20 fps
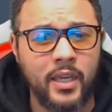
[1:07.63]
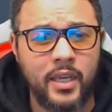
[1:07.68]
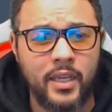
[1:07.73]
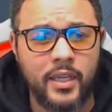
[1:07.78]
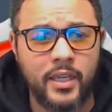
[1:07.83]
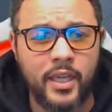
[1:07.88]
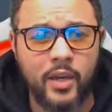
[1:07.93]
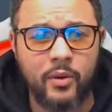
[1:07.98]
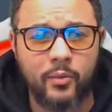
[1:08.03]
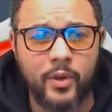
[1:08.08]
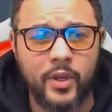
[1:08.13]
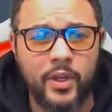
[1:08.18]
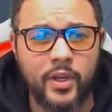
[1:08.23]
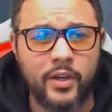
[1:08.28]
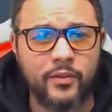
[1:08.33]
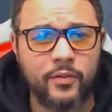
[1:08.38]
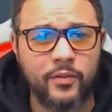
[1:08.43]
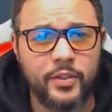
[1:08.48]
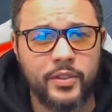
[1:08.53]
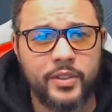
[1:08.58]
get rid
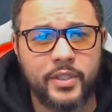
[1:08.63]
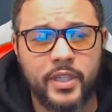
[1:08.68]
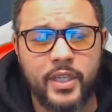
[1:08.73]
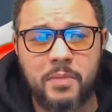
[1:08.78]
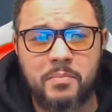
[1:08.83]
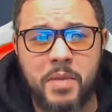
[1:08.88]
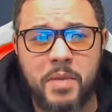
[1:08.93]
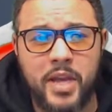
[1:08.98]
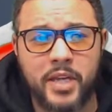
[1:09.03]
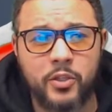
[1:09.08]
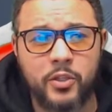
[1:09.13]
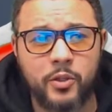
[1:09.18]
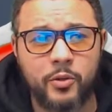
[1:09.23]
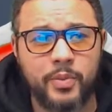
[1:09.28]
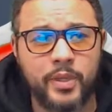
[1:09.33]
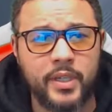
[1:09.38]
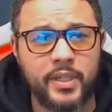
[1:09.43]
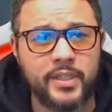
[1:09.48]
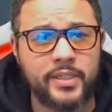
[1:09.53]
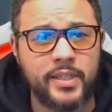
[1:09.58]
of. We'll see. I might do a
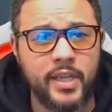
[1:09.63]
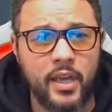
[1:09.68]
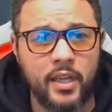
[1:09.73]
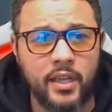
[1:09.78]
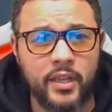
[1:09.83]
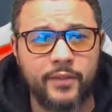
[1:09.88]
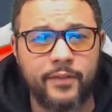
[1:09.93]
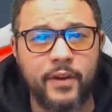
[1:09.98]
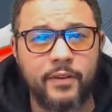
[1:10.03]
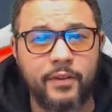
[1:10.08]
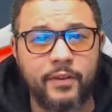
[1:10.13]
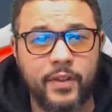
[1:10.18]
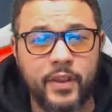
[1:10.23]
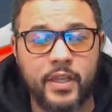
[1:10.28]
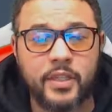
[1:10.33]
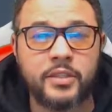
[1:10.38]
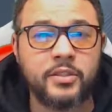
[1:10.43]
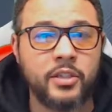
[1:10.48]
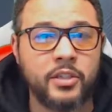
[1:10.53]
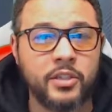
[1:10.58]
big sell if everything
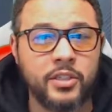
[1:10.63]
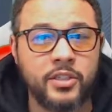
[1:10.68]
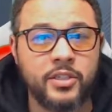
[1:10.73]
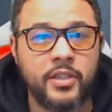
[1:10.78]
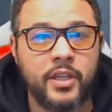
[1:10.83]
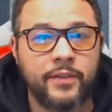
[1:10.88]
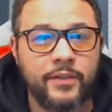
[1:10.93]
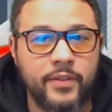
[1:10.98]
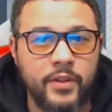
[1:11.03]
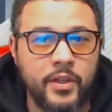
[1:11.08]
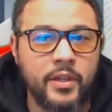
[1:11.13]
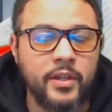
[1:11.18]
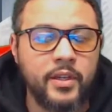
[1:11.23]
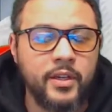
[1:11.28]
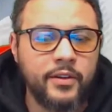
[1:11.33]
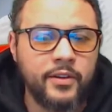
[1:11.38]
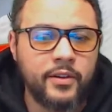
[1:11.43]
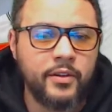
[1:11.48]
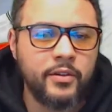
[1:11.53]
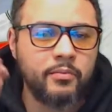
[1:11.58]
starts if the
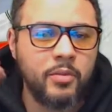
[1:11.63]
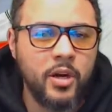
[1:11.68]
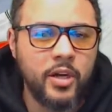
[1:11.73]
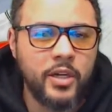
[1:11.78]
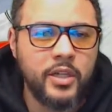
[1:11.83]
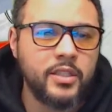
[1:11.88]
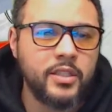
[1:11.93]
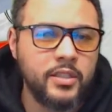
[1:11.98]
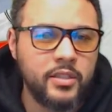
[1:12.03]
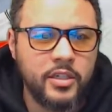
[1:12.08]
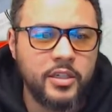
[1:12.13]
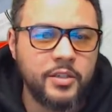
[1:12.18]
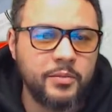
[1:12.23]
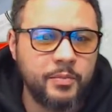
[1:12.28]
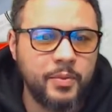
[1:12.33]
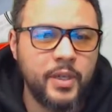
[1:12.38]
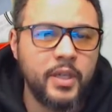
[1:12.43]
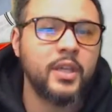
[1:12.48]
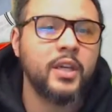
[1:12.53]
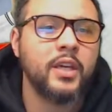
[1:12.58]
if the market starts
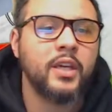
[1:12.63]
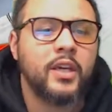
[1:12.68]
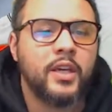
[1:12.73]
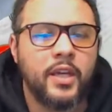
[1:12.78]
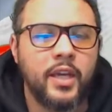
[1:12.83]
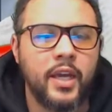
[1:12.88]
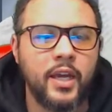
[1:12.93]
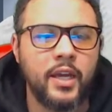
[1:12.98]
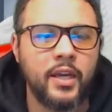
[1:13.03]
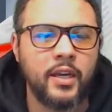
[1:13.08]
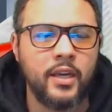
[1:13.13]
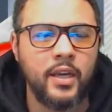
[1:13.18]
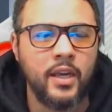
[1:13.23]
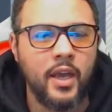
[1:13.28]
peaking again.